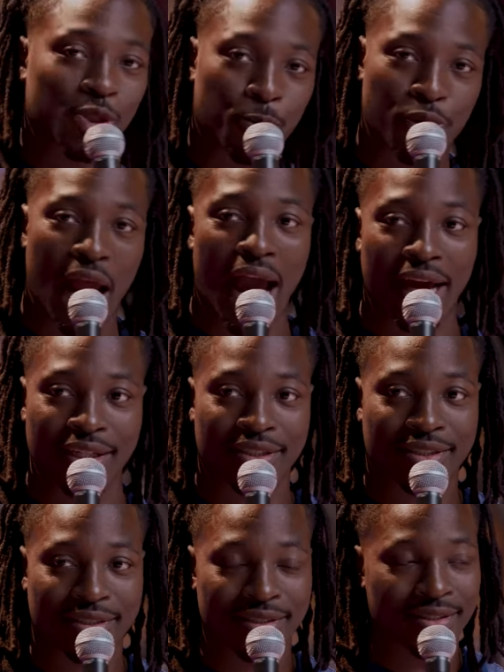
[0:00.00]

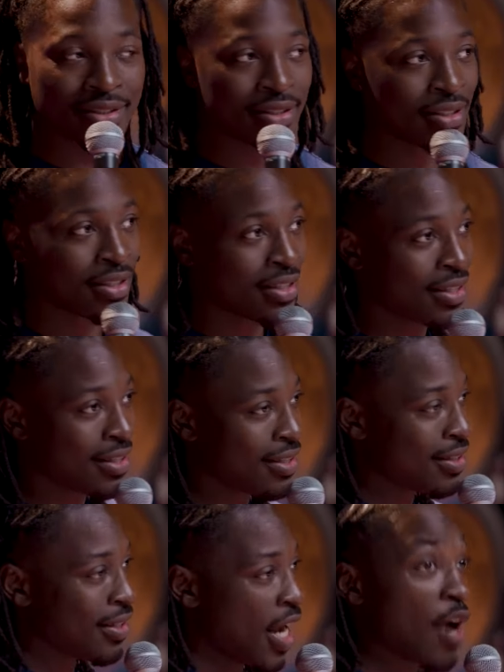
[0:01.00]
Surprise.
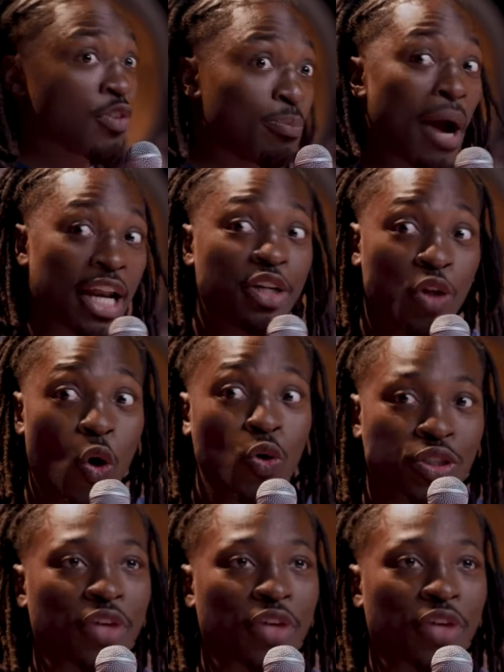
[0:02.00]
Everybody knows